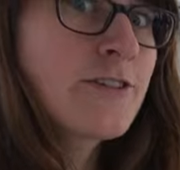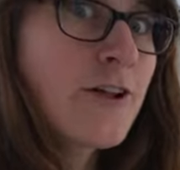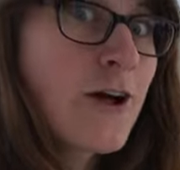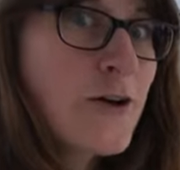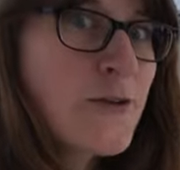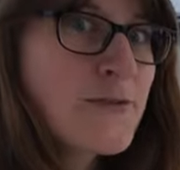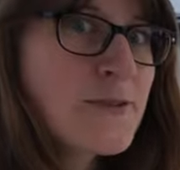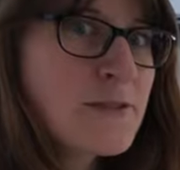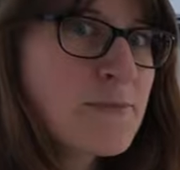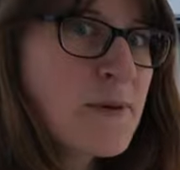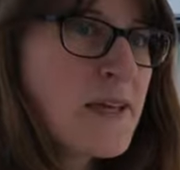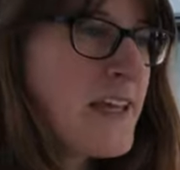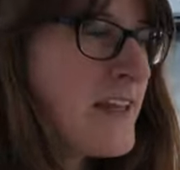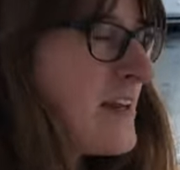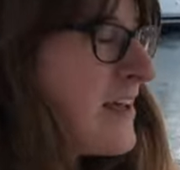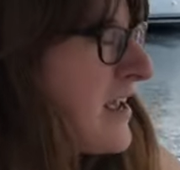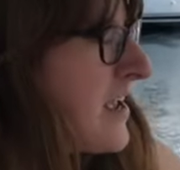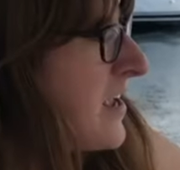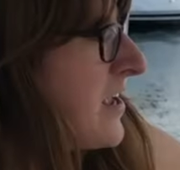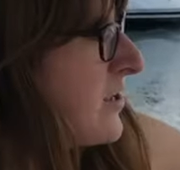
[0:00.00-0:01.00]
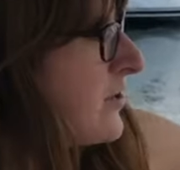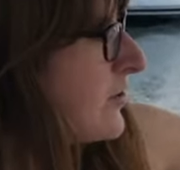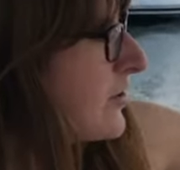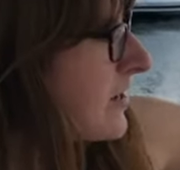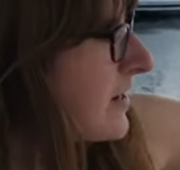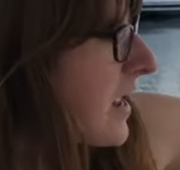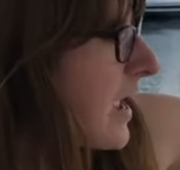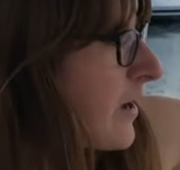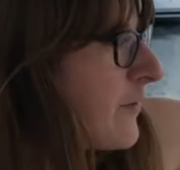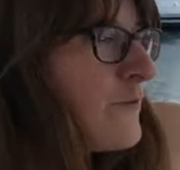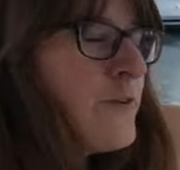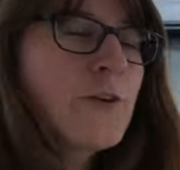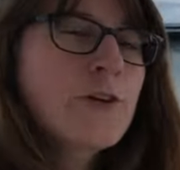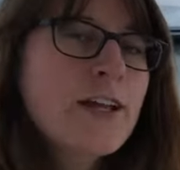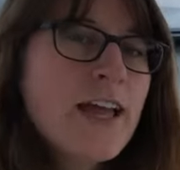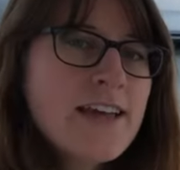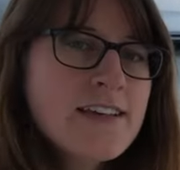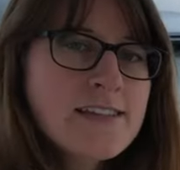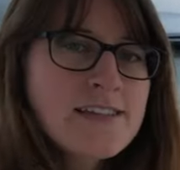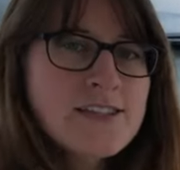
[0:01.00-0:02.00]
lot of speed, you can have your
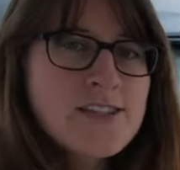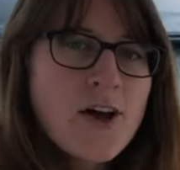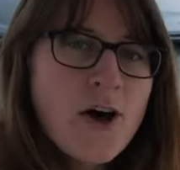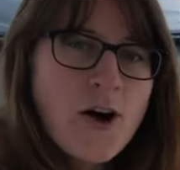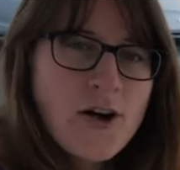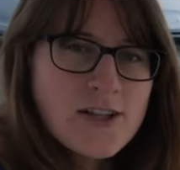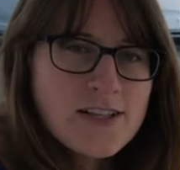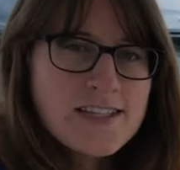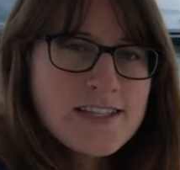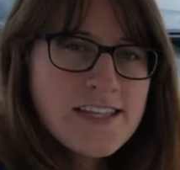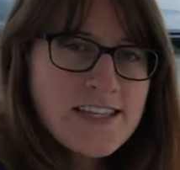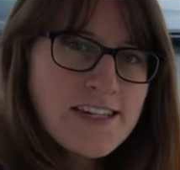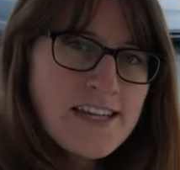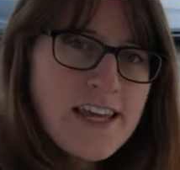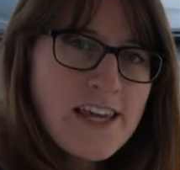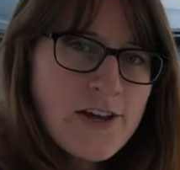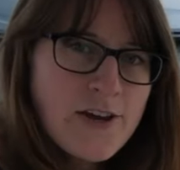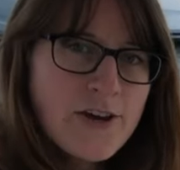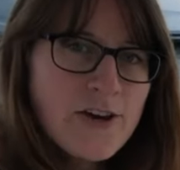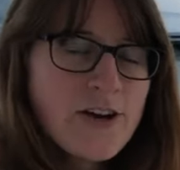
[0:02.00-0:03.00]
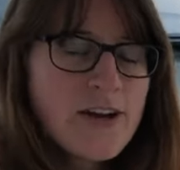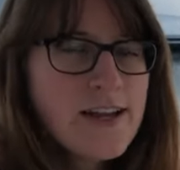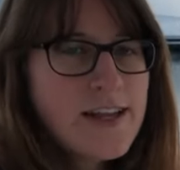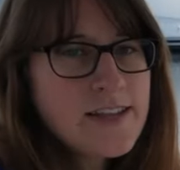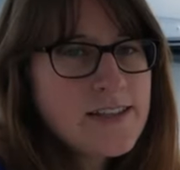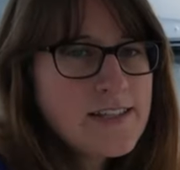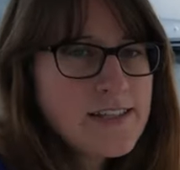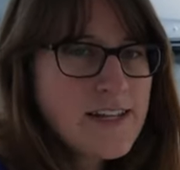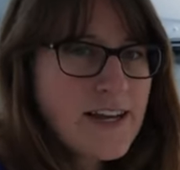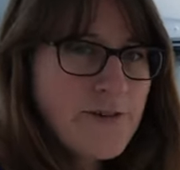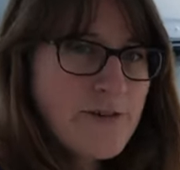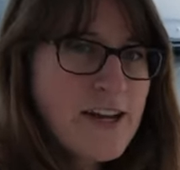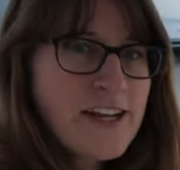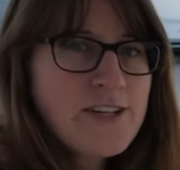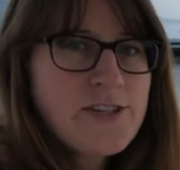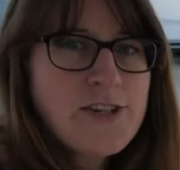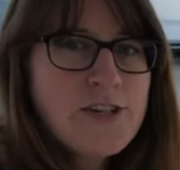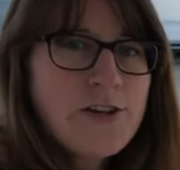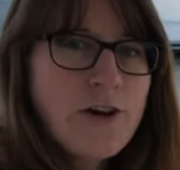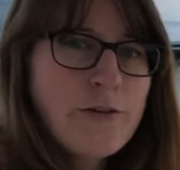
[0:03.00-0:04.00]
guests all sit here in the
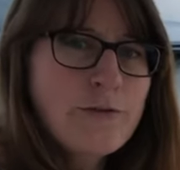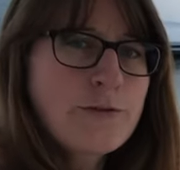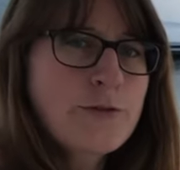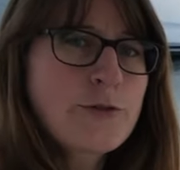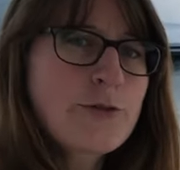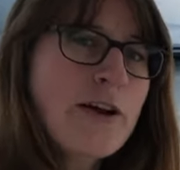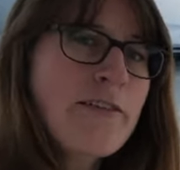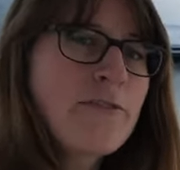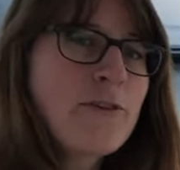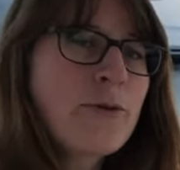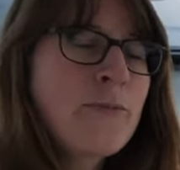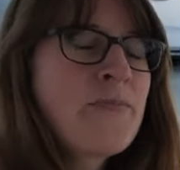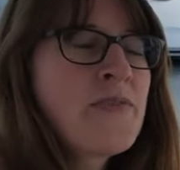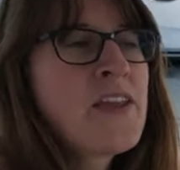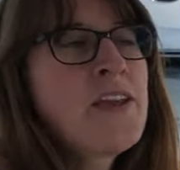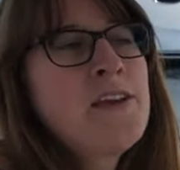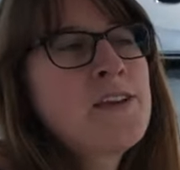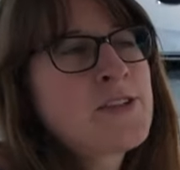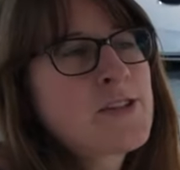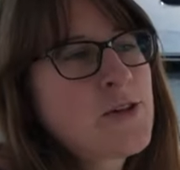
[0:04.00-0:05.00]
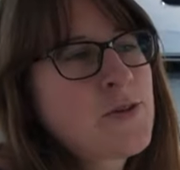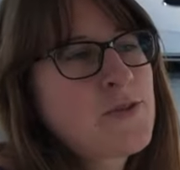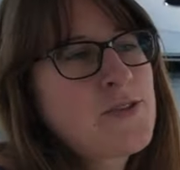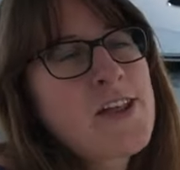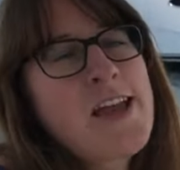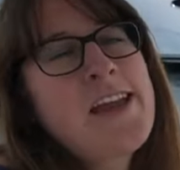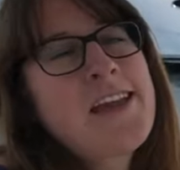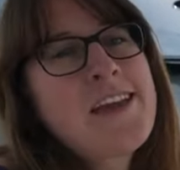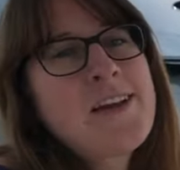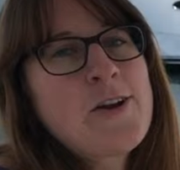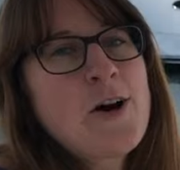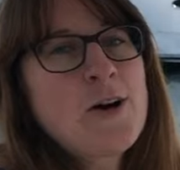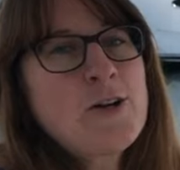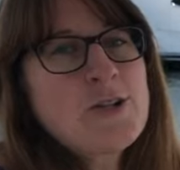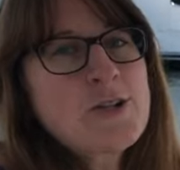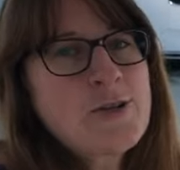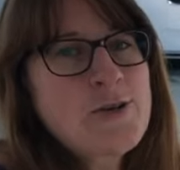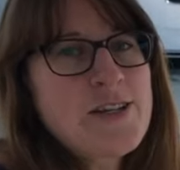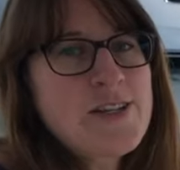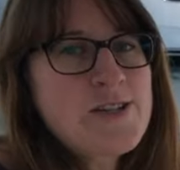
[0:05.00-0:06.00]
direction of travel, so they can
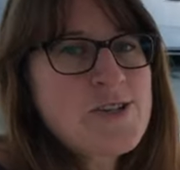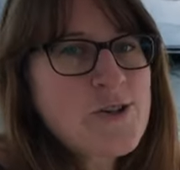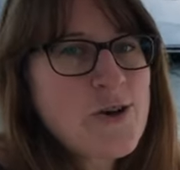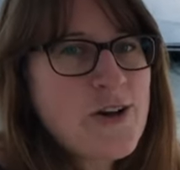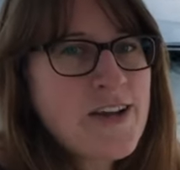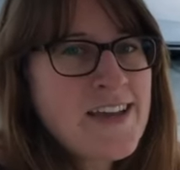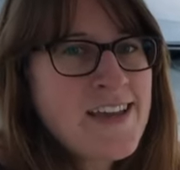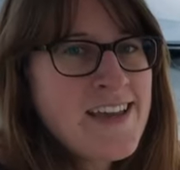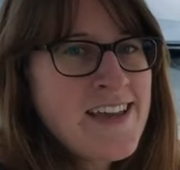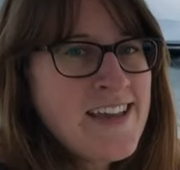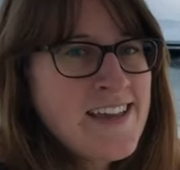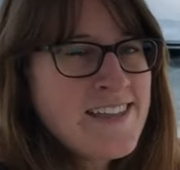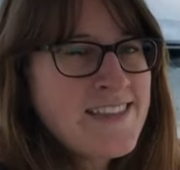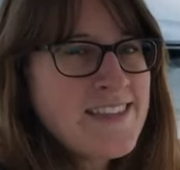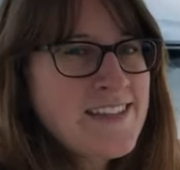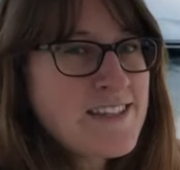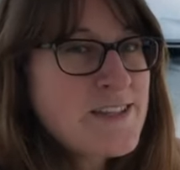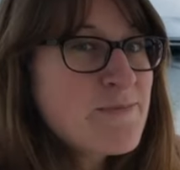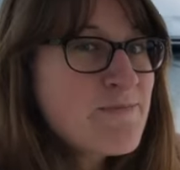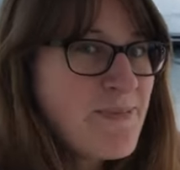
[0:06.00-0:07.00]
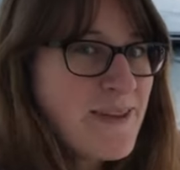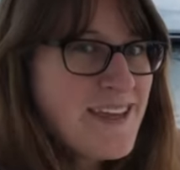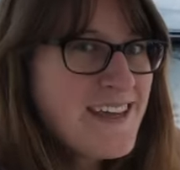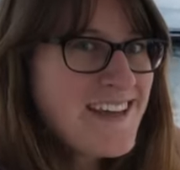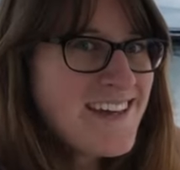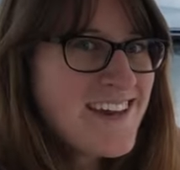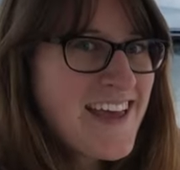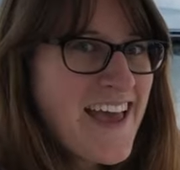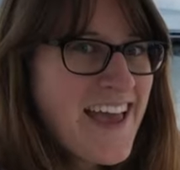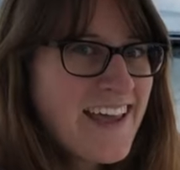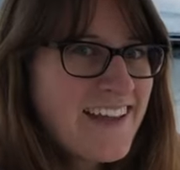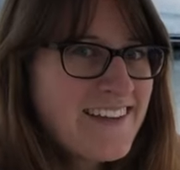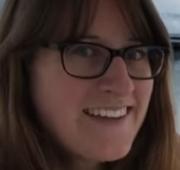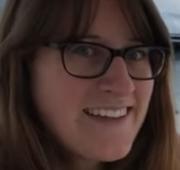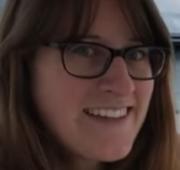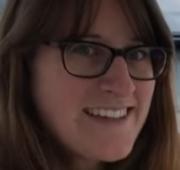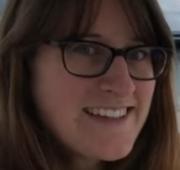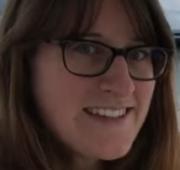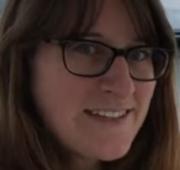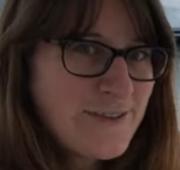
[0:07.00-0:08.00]
also enjoy the speed and
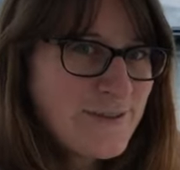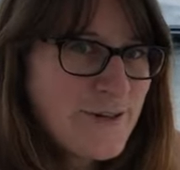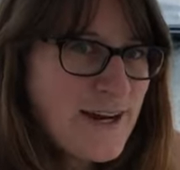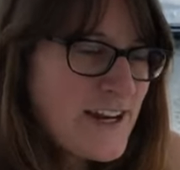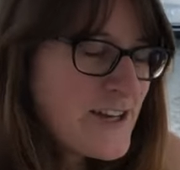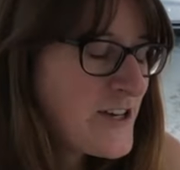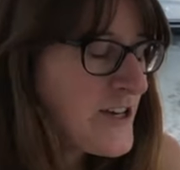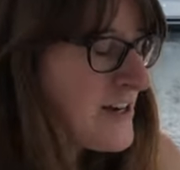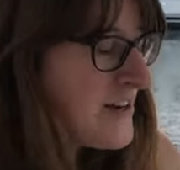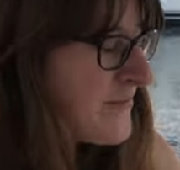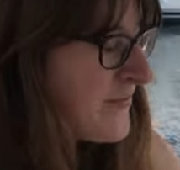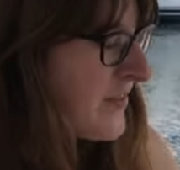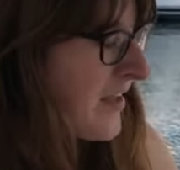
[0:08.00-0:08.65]
the exhilaration.